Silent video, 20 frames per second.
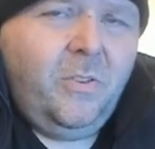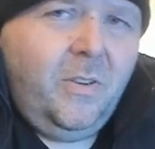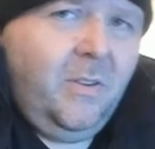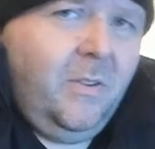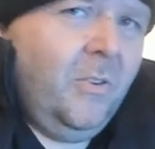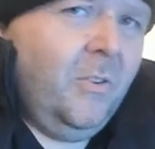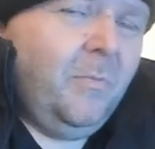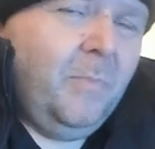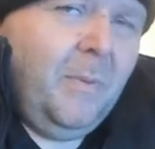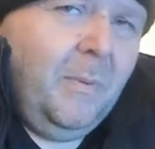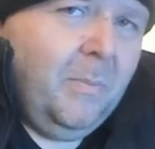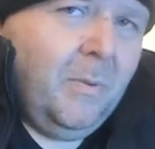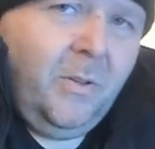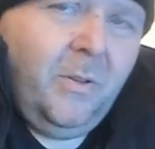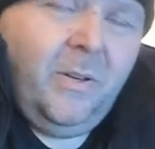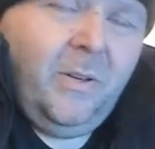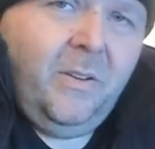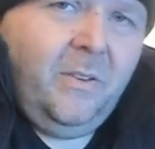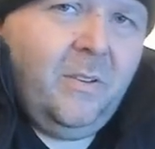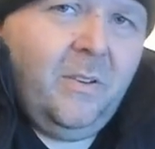those people
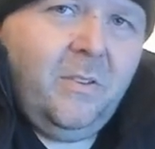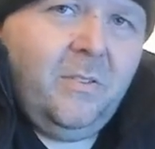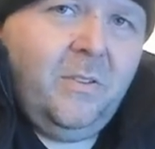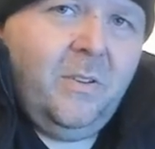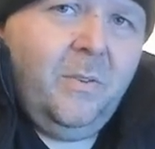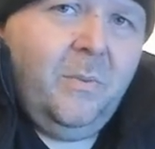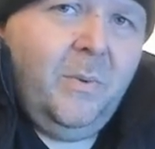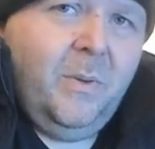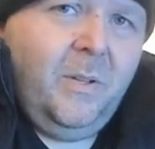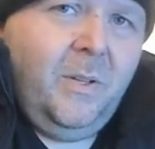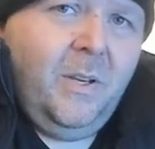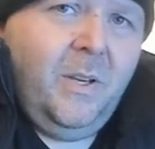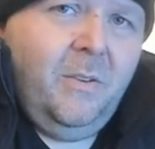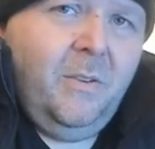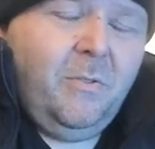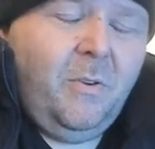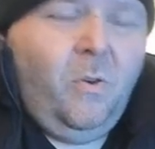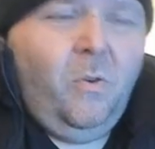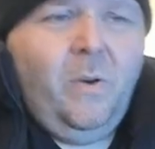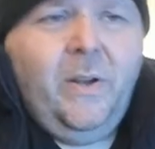don't exist in real life.
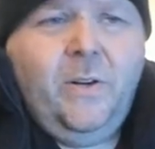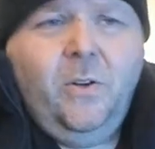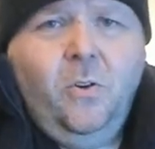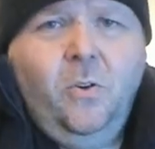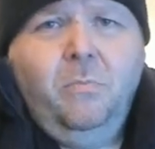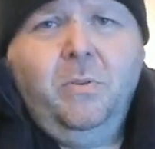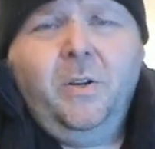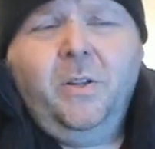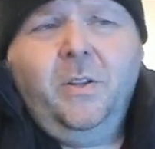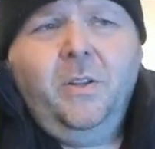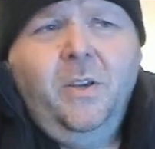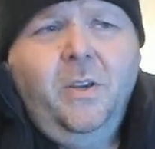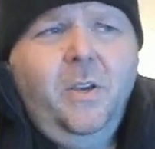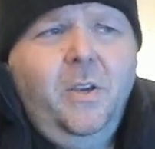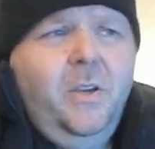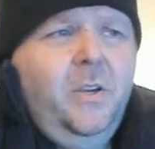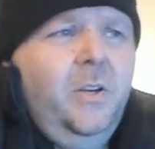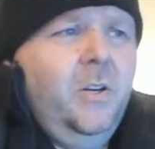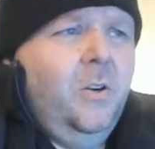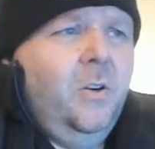Oh, I know, but I, uh,
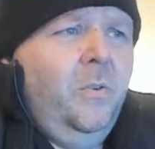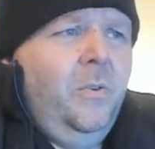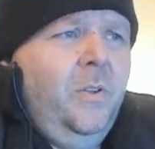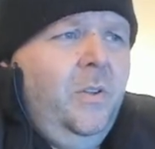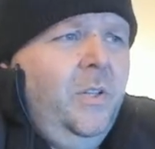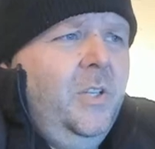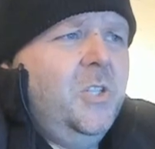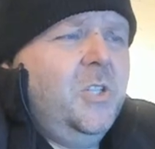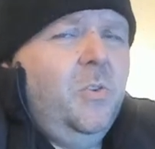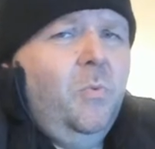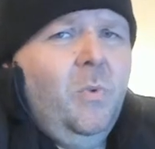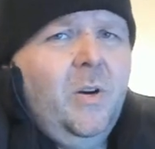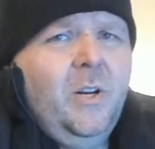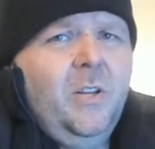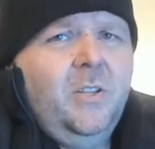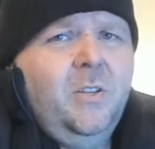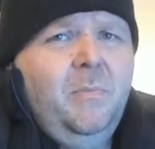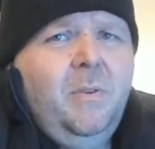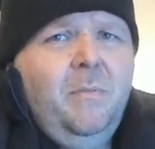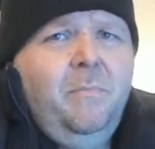you know, at least you want
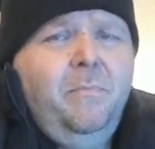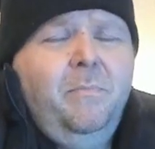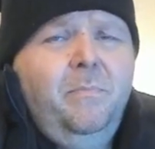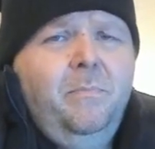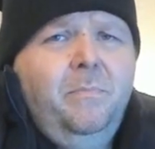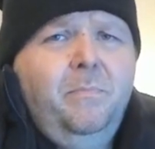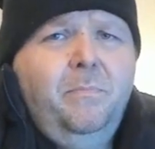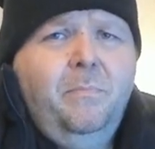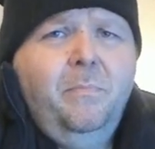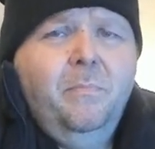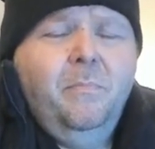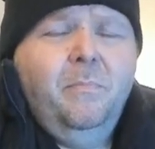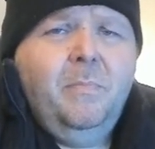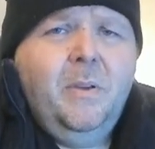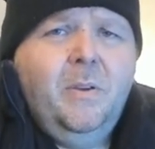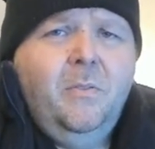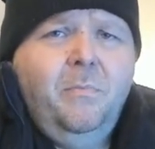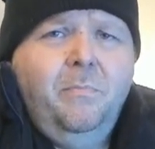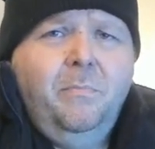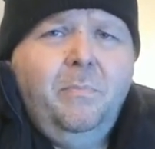it to be
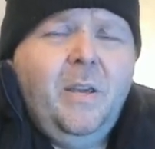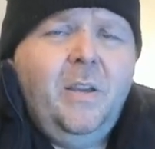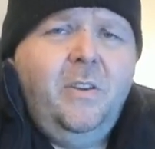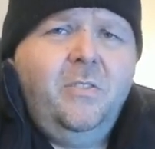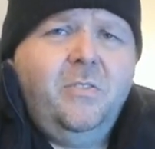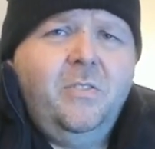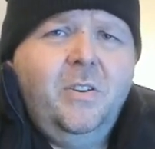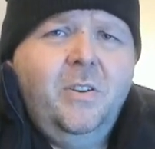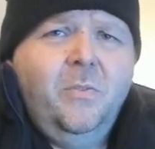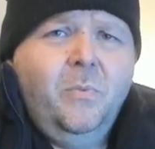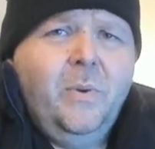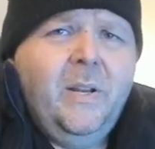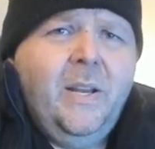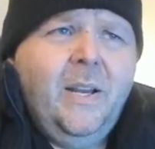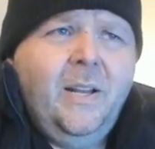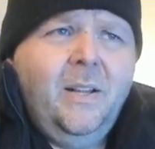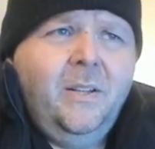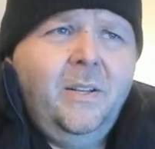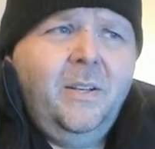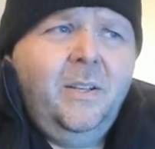be based in
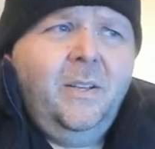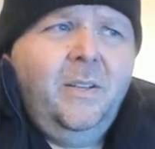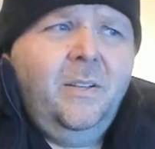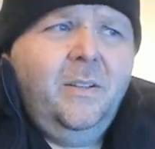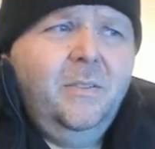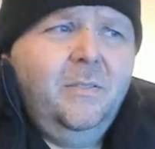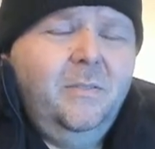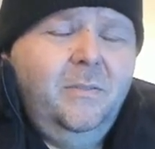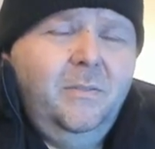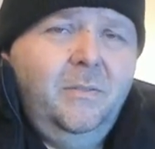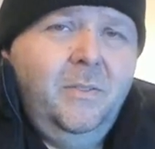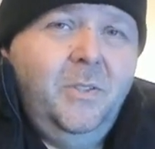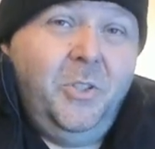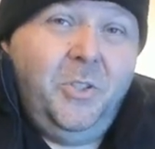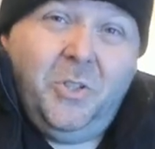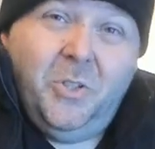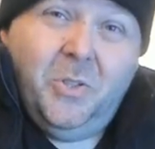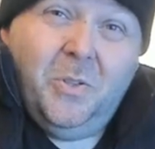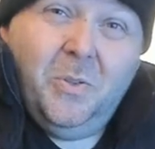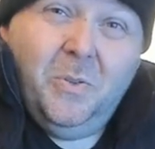reality. You
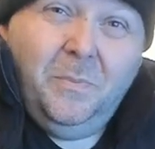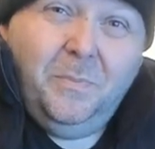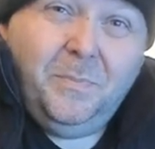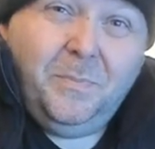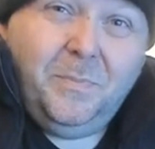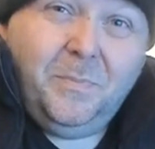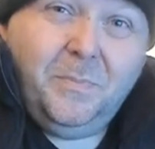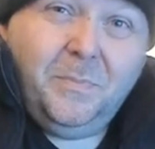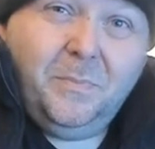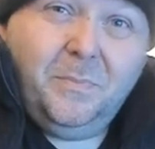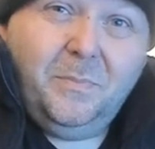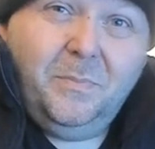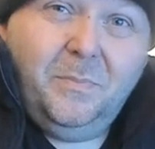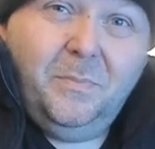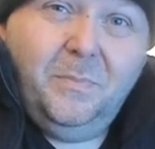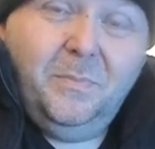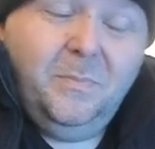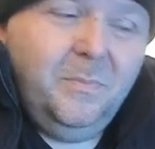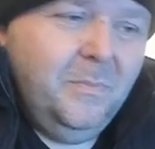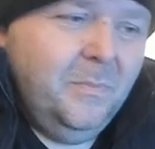do.
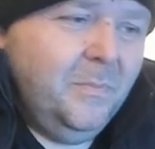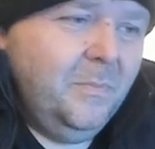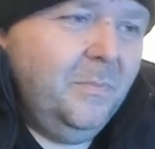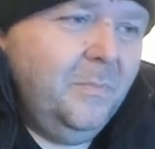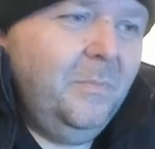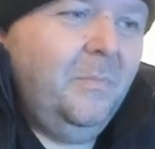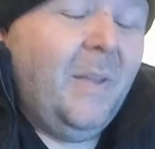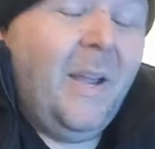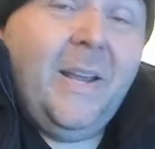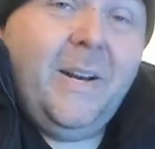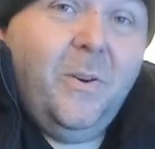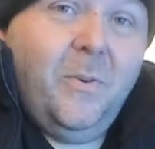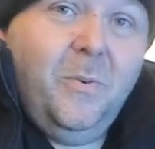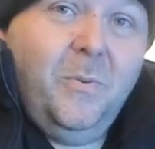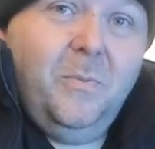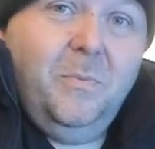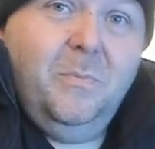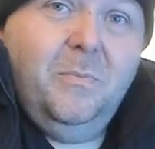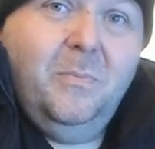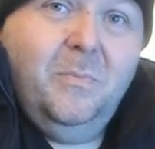I
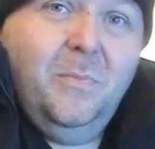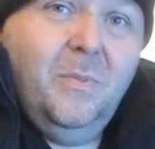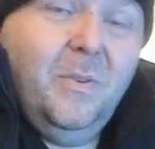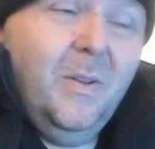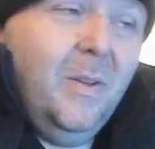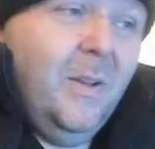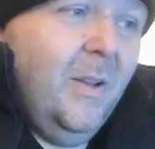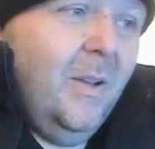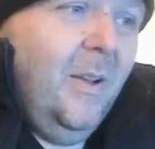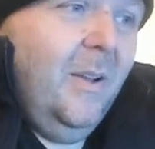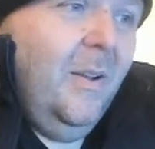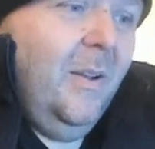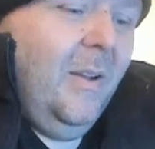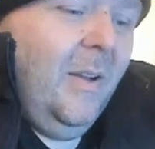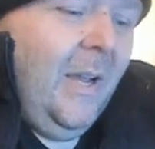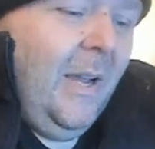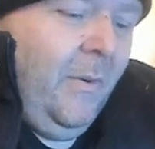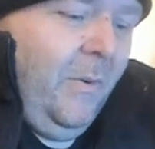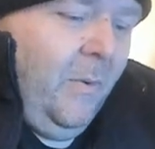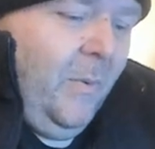don't.
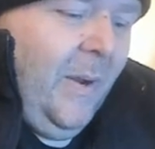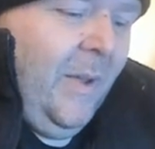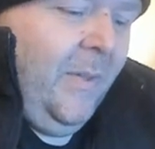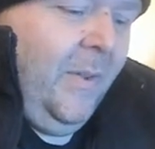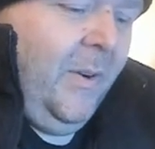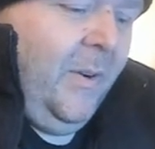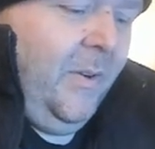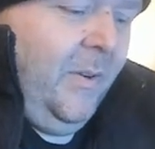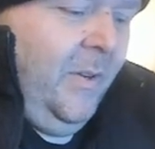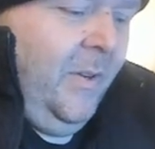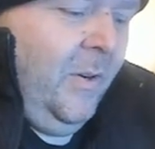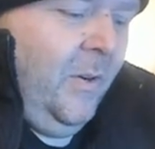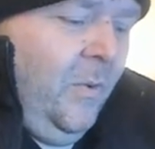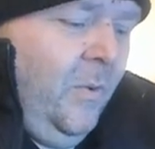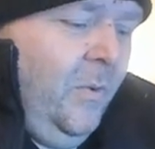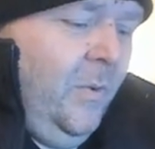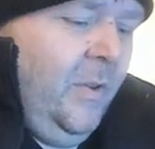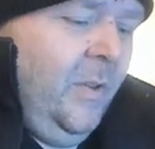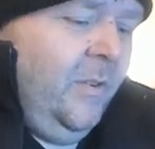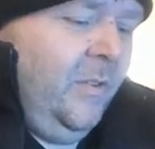I would rather, you
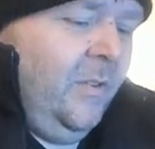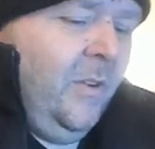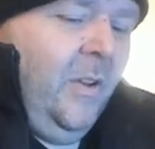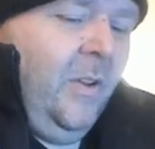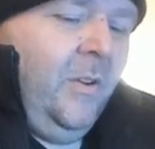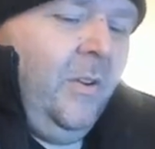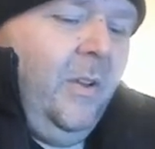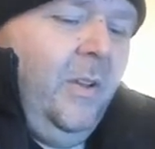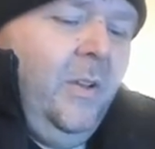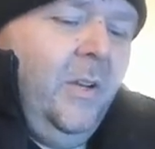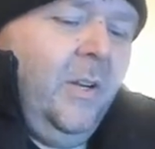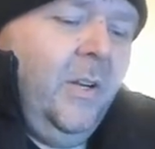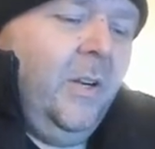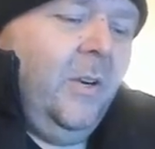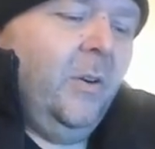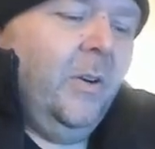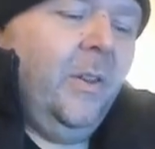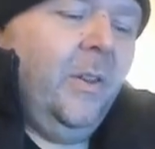know, is it, you're gonna go to the